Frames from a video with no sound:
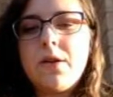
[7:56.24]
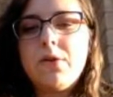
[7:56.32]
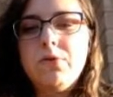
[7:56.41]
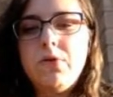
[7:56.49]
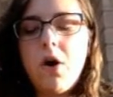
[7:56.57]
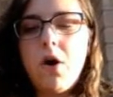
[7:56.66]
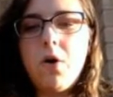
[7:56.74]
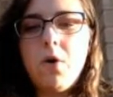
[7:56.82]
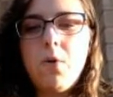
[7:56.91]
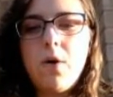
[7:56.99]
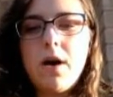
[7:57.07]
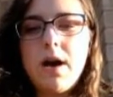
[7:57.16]

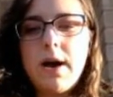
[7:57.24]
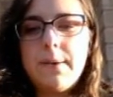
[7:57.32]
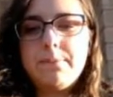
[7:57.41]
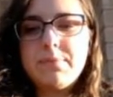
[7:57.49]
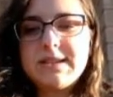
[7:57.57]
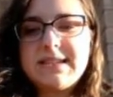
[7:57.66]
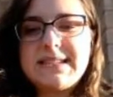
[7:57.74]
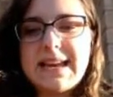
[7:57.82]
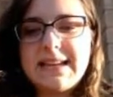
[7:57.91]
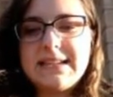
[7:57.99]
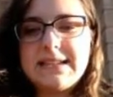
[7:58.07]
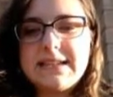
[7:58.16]
low
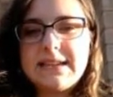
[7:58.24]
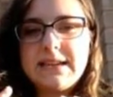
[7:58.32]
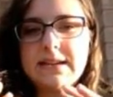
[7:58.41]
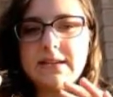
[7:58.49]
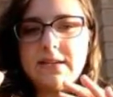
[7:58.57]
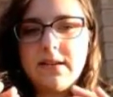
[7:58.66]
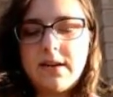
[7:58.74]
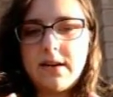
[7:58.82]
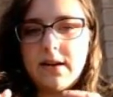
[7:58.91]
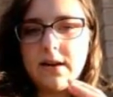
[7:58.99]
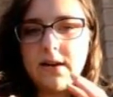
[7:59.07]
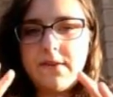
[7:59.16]
percent
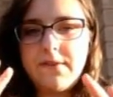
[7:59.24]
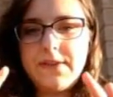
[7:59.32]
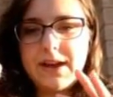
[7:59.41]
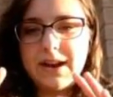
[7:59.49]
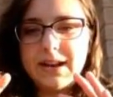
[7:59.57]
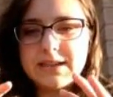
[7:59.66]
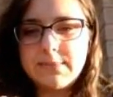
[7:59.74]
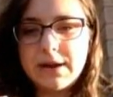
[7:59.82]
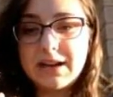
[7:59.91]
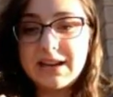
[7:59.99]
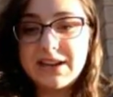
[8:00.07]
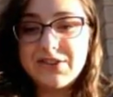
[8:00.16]
of that
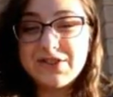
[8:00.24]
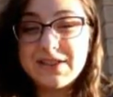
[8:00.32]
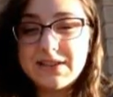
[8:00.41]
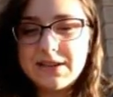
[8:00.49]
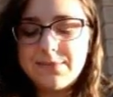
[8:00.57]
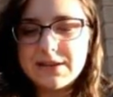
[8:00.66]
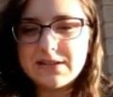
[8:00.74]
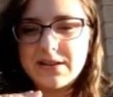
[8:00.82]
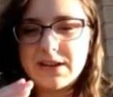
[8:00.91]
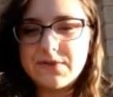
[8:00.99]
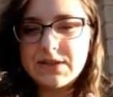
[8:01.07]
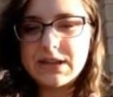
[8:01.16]
antibiotic in your system that's not enough